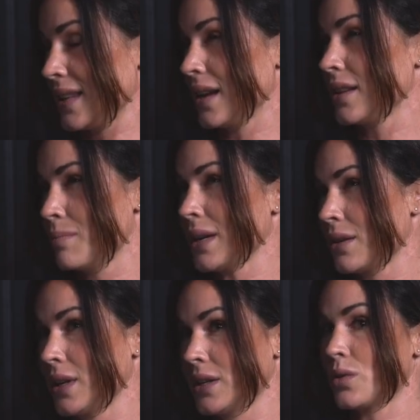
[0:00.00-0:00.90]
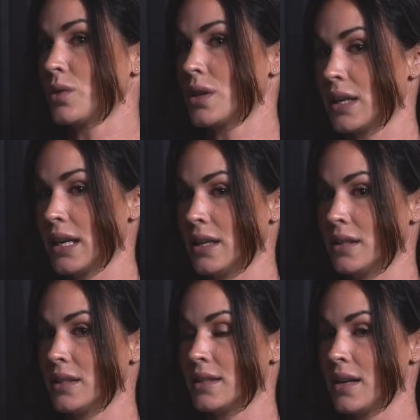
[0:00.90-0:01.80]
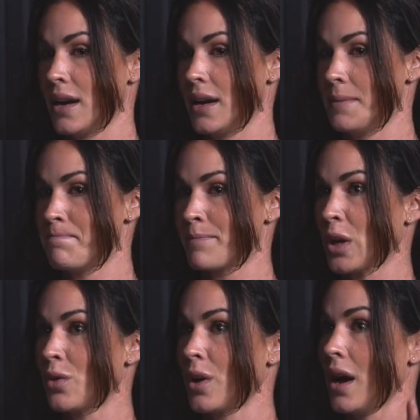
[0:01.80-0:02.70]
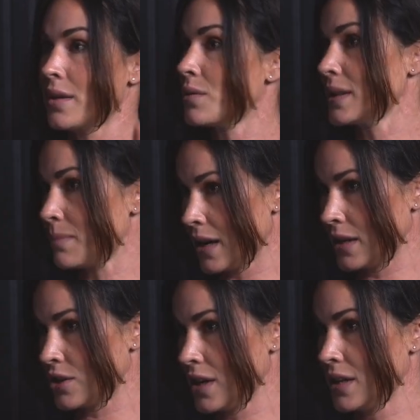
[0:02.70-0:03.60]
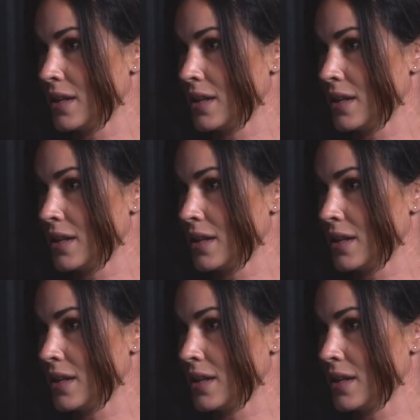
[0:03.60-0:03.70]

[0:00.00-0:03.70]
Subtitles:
The other big one is older kids who are otherwise potty trained